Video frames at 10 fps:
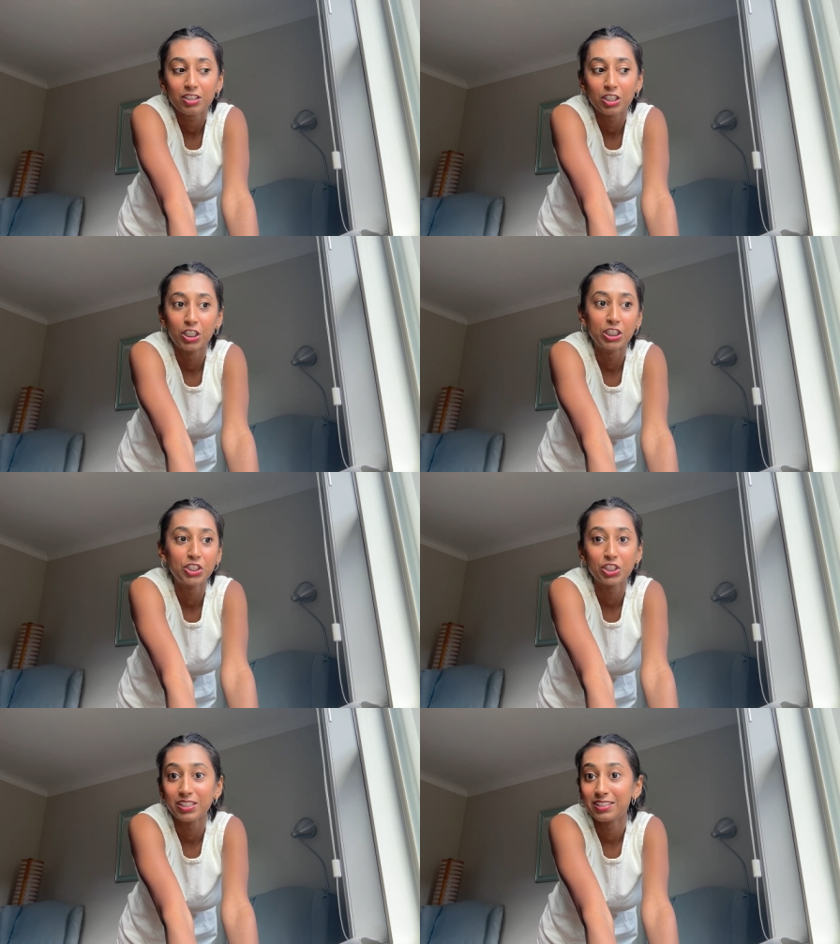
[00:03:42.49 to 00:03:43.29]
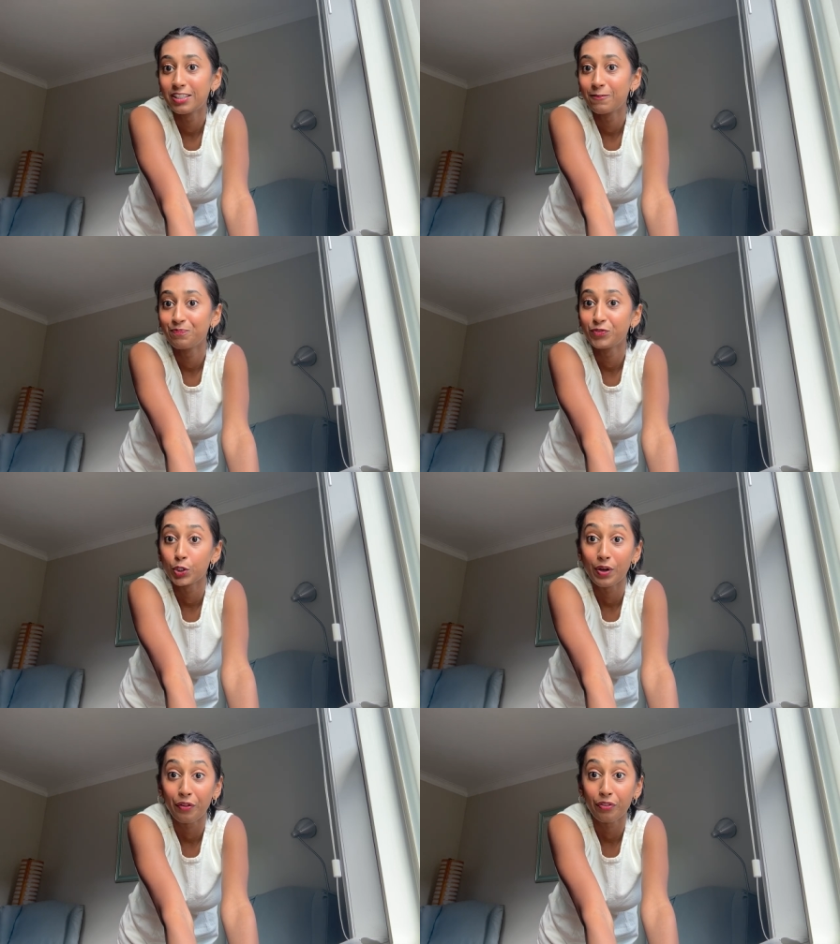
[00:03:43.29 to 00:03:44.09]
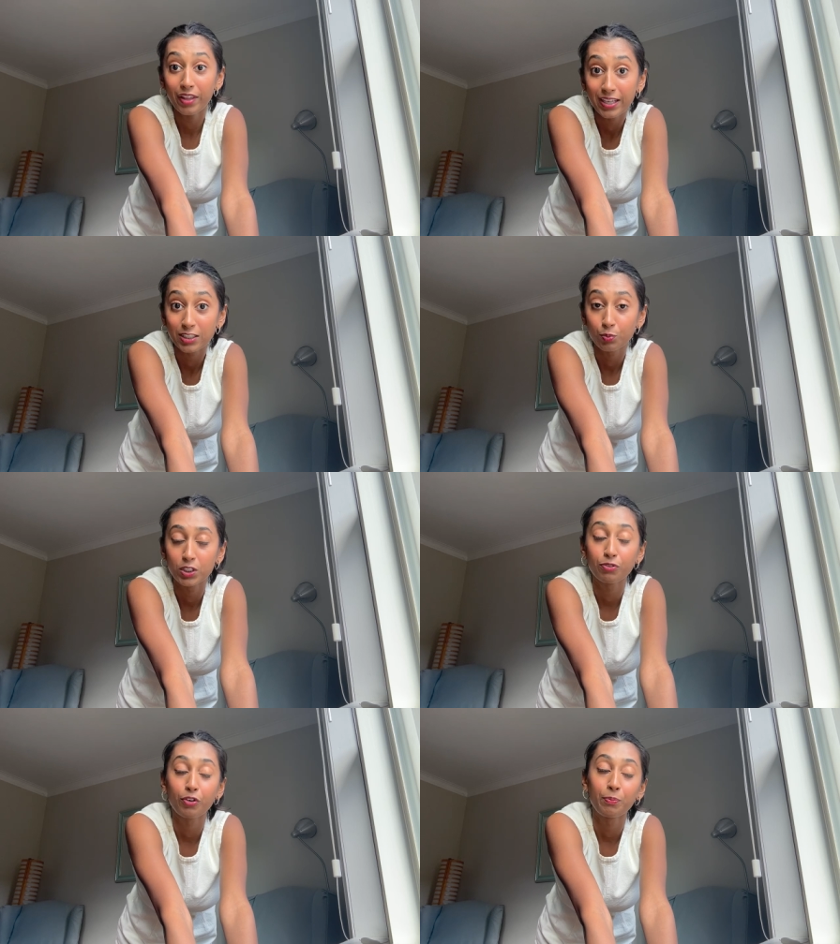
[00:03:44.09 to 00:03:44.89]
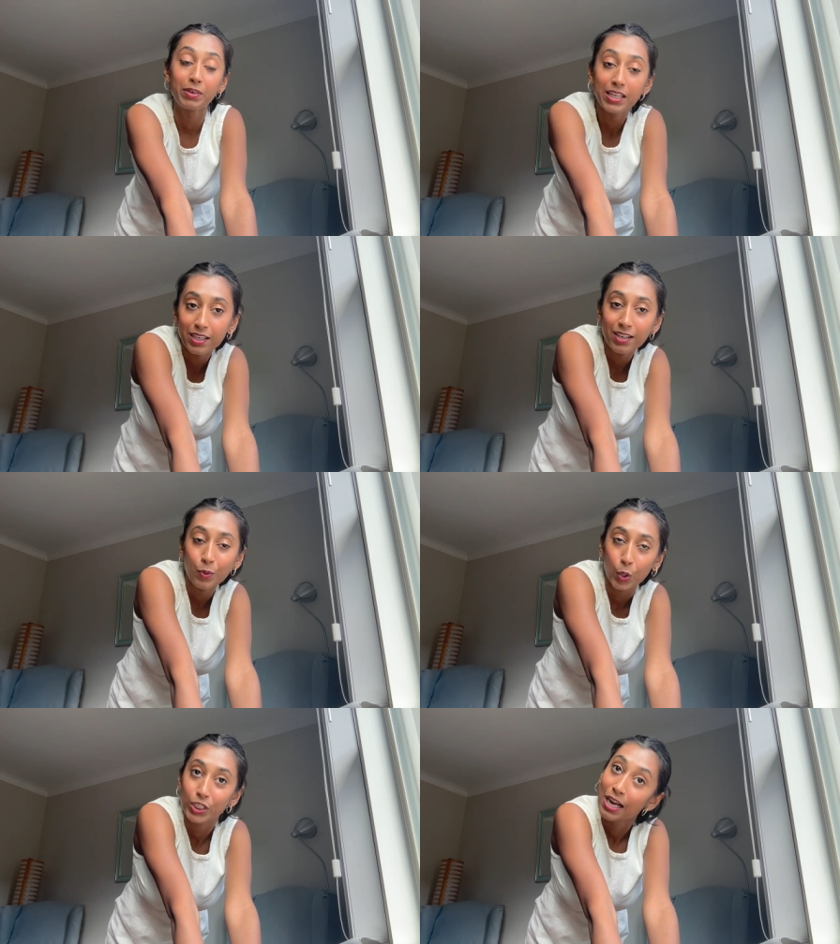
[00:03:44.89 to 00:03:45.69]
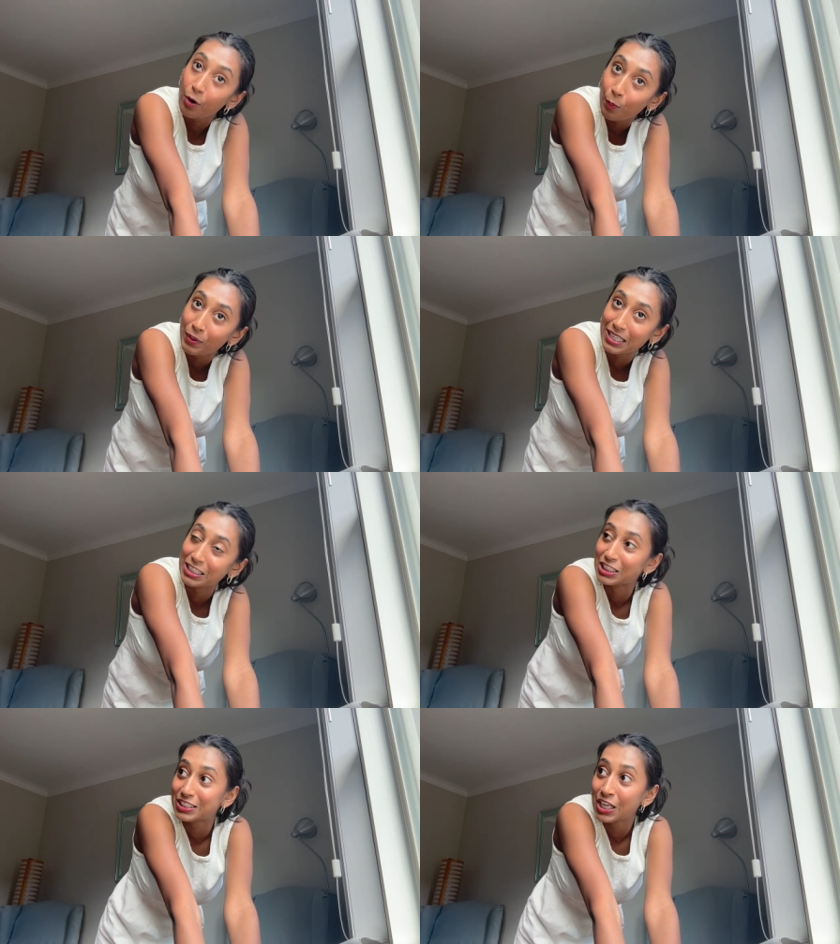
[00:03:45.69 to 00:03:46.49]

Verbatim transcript: could just do other things, which for me worked out because